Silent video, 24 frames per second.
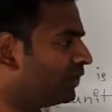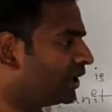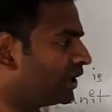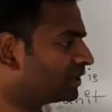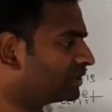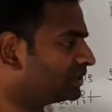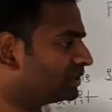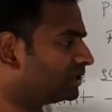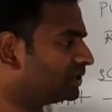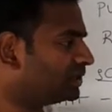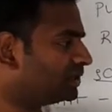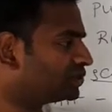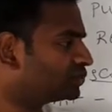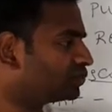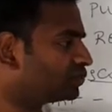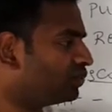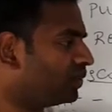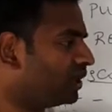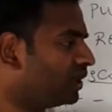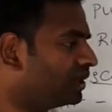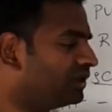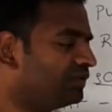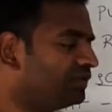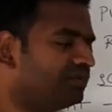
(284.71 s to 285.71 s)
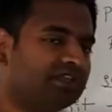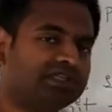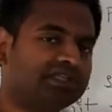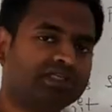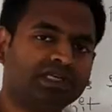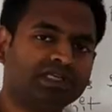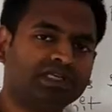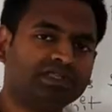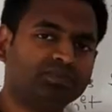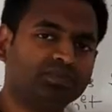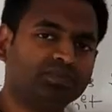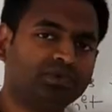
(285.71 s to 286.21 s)
Vector is one which
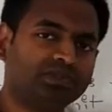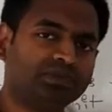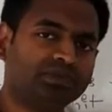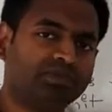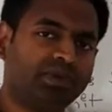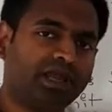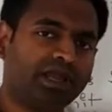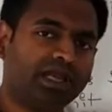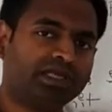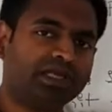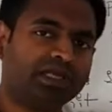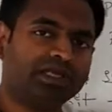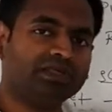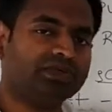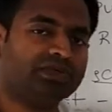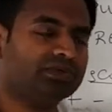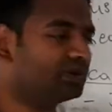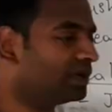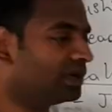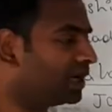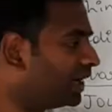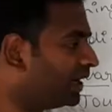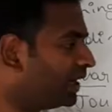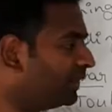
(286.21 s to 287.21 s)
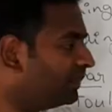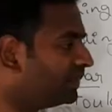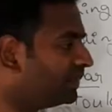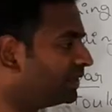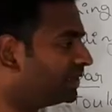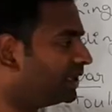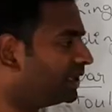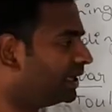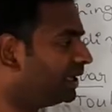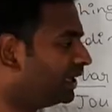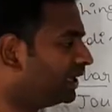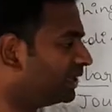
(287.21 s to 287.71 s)
has both magnitude and the
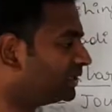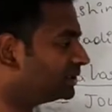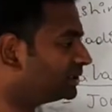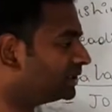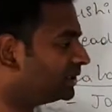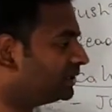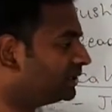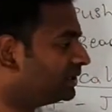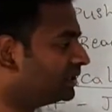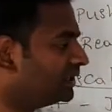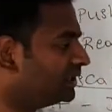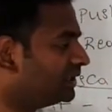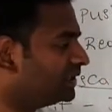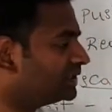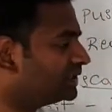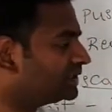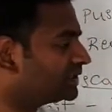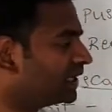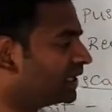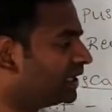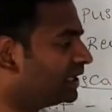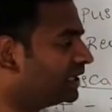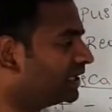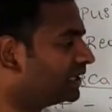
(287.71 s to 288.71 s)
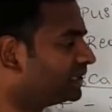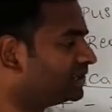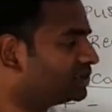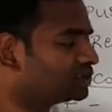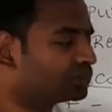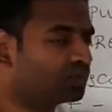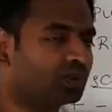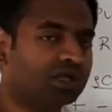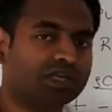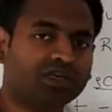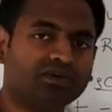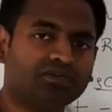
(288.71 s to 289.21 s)
direction. Scalar is
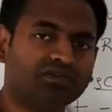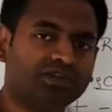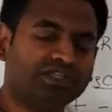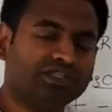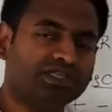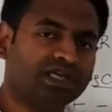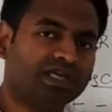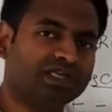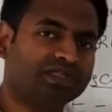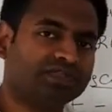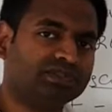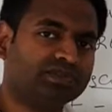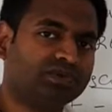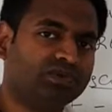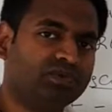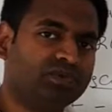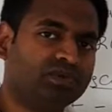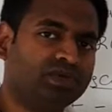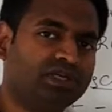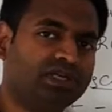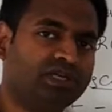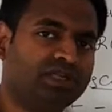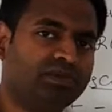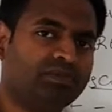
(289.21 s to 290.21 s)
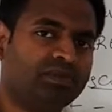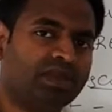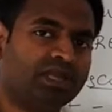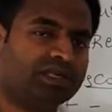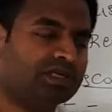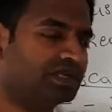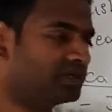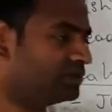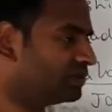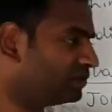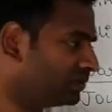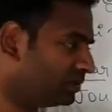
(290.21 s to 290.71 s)
one which has only
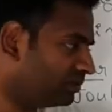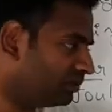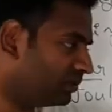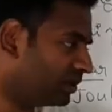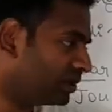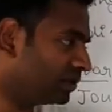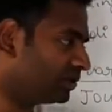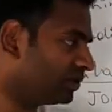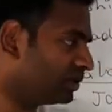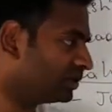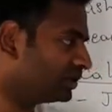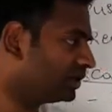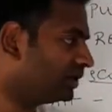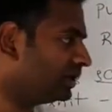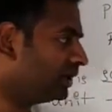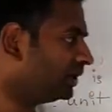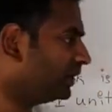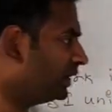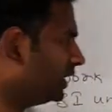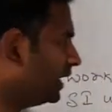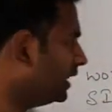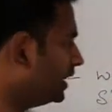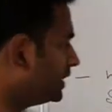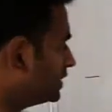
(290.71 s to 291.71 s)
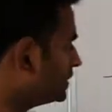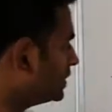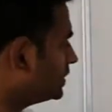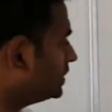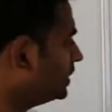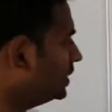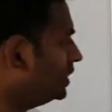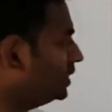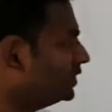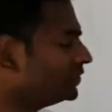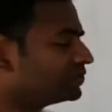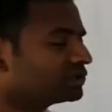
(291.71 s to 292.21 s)
magnitude but not the
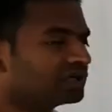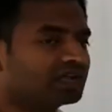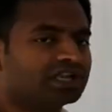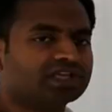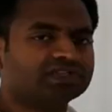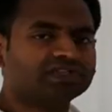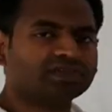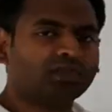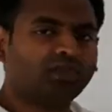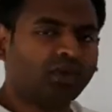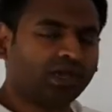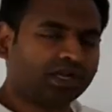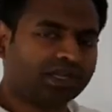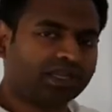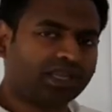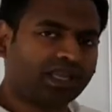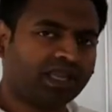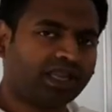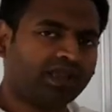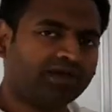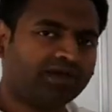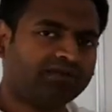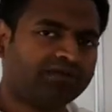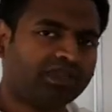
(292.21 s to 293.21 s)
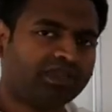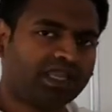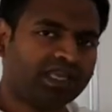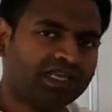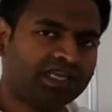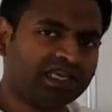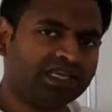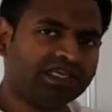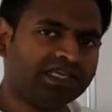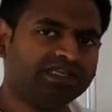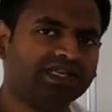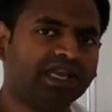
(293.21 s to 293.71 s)
direction. So does the work have
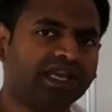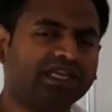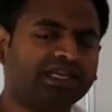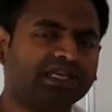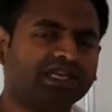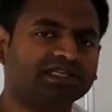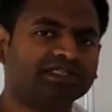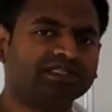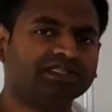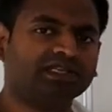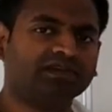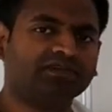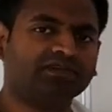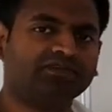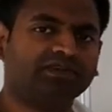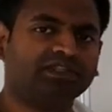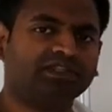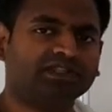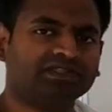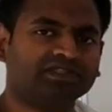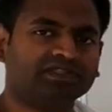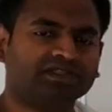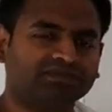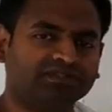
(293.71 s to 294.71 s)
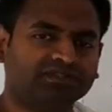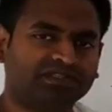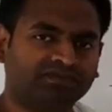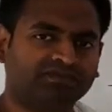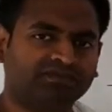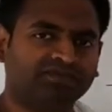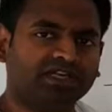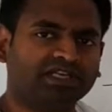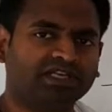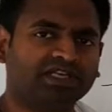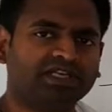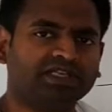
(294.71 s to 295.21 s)
any direction? When some
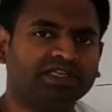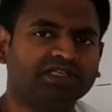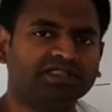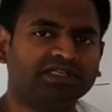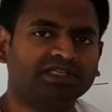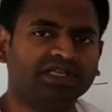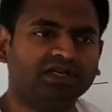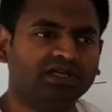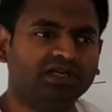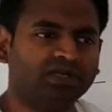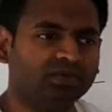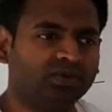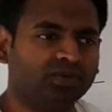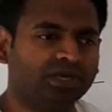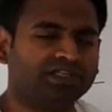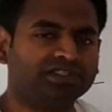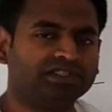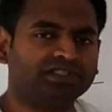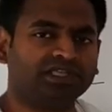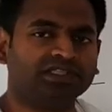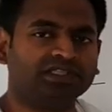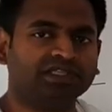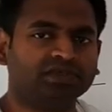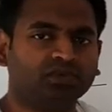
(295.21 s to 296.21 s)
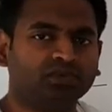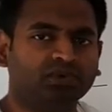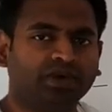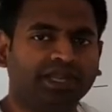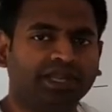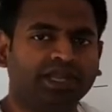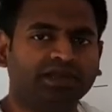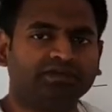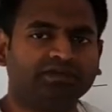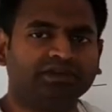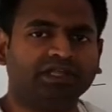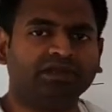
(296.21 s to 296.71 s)
work is done, do I say that, oh, I
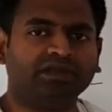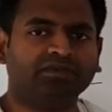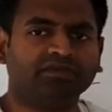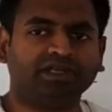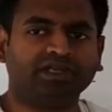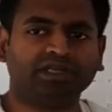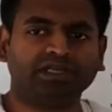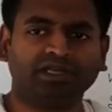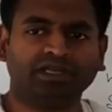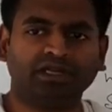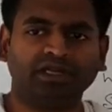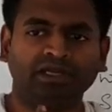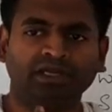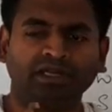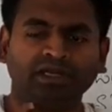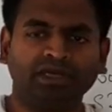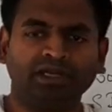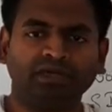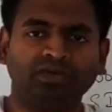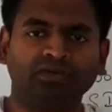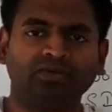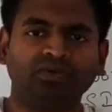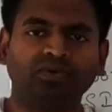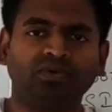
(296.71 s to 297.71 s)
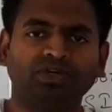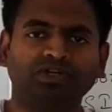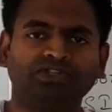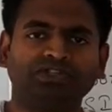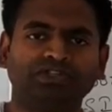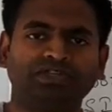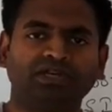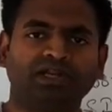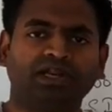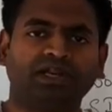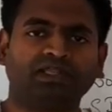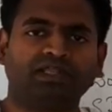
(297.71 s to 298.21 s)
have done work
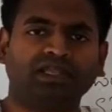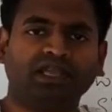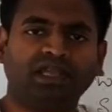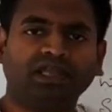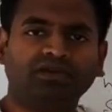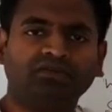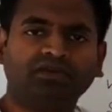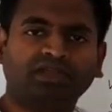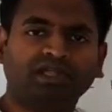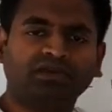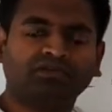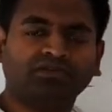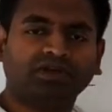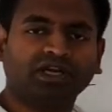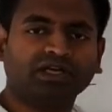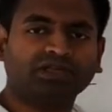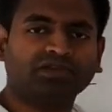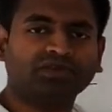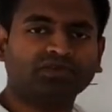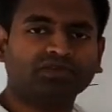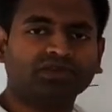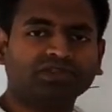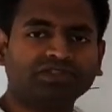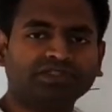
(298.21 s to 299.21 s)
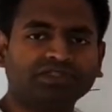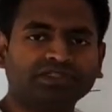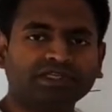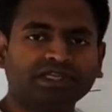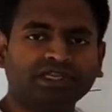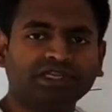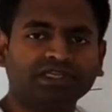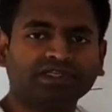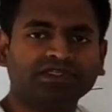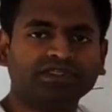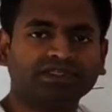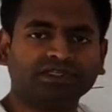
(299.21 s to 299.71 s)
towards north, I have done work
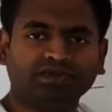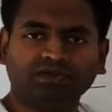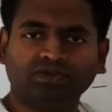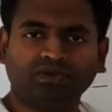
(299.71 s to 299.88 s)
towards east?